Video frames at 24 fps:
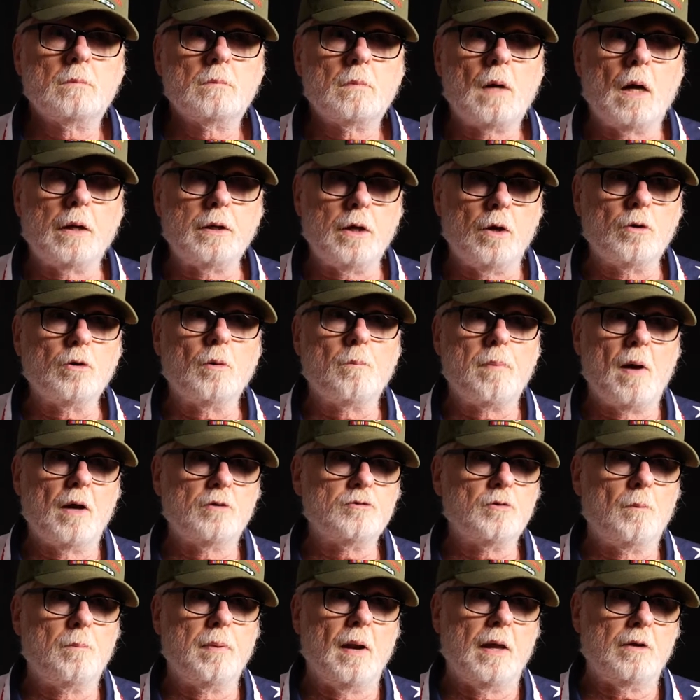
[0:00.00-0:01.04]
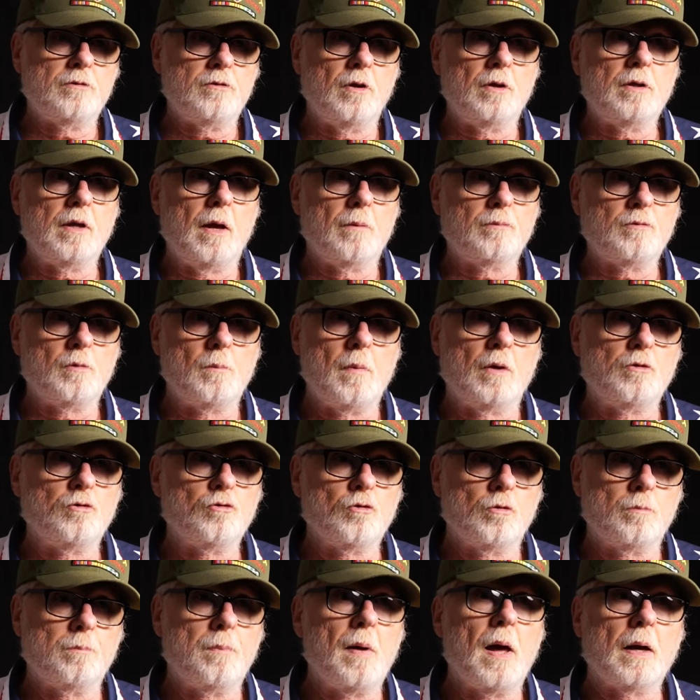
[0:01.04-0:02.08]
I carried a box of plastic caps in my
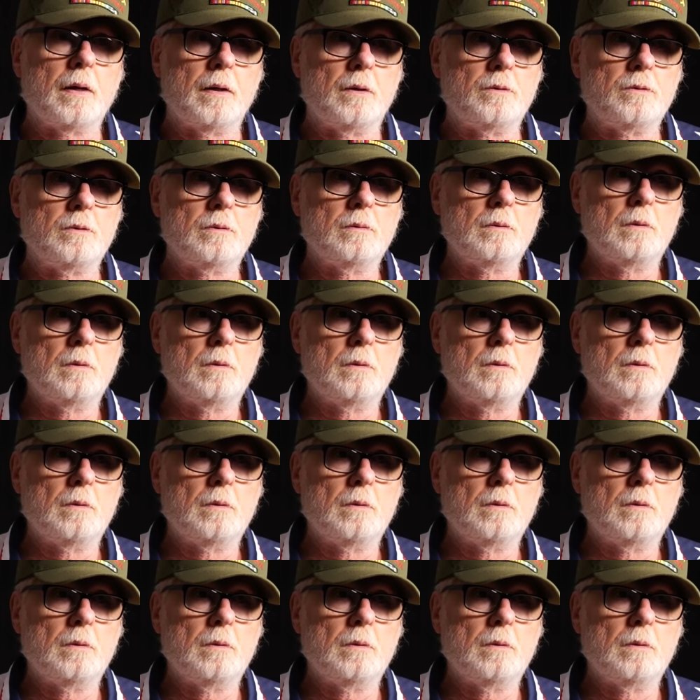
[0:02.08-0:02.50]
shirt pocket.